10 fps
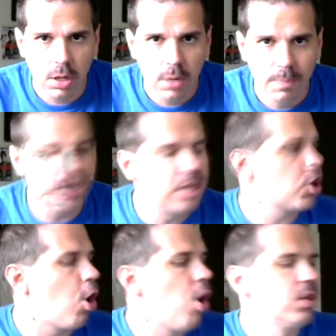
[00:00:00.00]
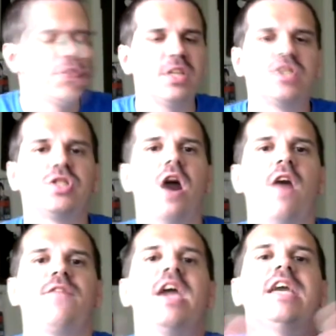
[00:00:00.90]
Because all of this
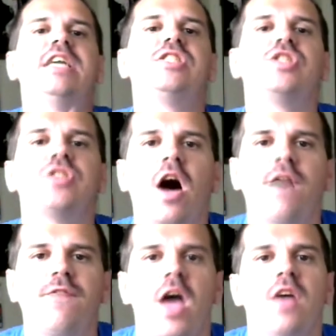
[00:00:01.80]
stuff is stuff